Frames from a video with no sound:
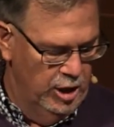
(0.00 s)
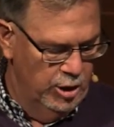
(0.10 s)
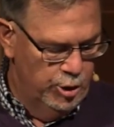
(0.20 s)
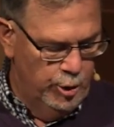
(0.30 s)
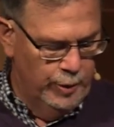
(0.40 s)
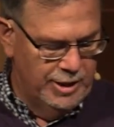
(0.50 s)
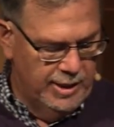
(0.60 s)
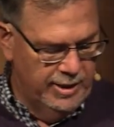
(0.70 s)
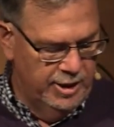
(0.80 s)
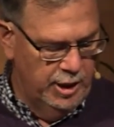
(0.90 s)
You
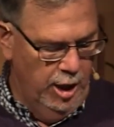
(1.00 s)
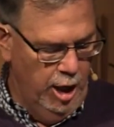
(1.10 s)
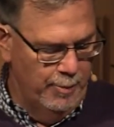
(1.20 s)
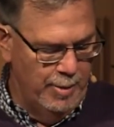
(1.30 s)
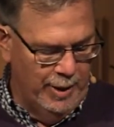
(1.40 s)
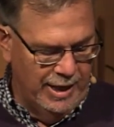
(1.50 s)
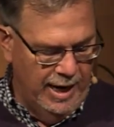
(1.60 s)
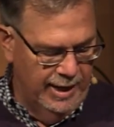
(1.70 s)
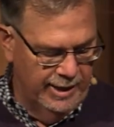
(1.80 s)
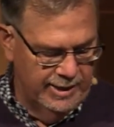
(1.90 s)
intended to harm me, but
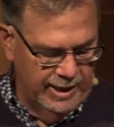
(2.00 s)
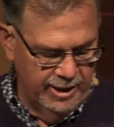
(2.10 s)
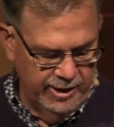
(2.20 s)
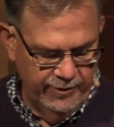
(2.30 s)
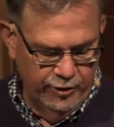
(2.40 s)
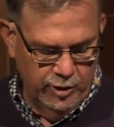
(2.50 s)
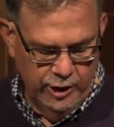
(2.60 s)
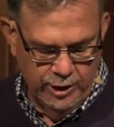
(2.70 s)
God intended it for good,